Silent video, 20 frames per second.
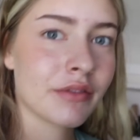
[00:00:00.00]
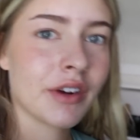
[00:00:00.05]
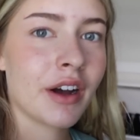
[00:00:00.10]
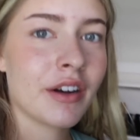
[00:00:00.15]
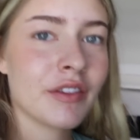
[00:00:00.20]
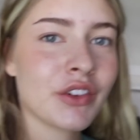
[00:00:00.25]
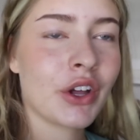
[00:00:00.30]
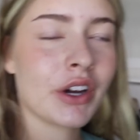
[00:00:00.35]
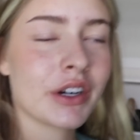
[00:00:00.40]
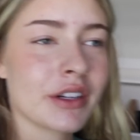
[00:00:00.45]

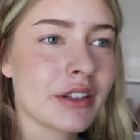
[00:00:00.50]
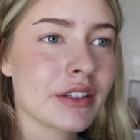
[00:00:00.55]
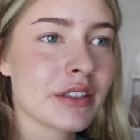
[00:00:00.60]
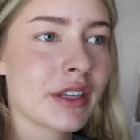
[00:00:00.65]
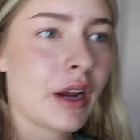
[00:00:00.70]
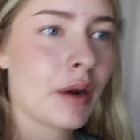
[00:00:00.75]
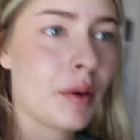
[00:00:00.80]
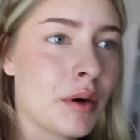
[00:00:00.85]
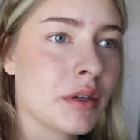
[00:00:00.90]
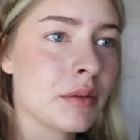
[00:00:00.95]
not vlogged on this
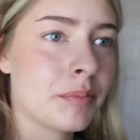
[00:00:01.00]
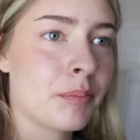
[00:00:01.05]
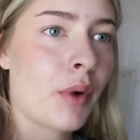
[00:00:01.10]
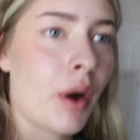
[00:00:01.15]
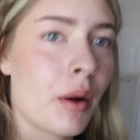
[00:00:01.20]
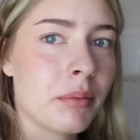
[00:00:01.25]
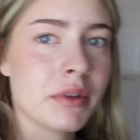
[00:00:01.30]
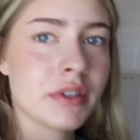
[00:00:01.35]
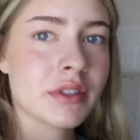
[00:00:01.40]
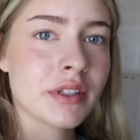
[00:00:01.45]
camera
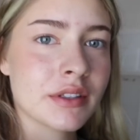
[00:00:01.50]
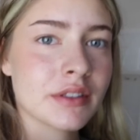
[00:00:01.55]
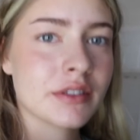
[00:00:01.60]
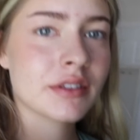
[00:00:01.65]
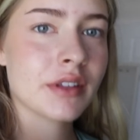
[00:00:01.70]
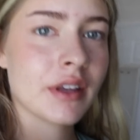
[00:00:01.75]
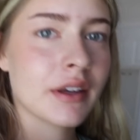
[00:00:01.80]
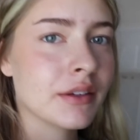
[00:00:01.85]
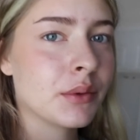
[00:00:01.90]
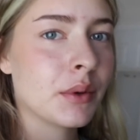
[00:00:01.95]
probably
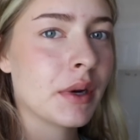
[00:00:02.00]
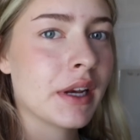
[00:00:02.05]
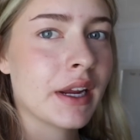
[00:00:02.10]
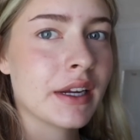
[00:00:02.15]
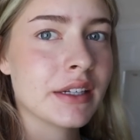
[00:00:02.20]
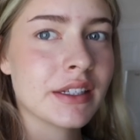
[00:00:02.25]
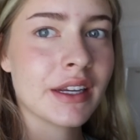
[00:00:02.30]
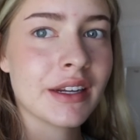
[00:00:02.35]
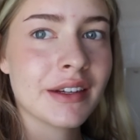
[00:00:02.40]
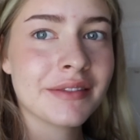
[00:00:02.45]
since like
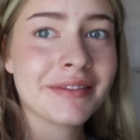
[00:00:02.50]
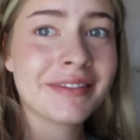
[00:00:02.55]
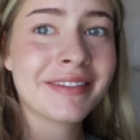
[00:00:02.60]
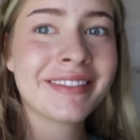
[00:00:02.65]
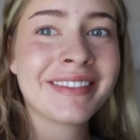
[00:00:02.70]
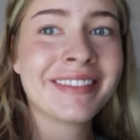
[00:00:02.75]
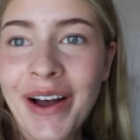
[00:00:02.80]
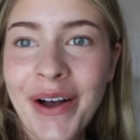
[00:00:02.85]
2019.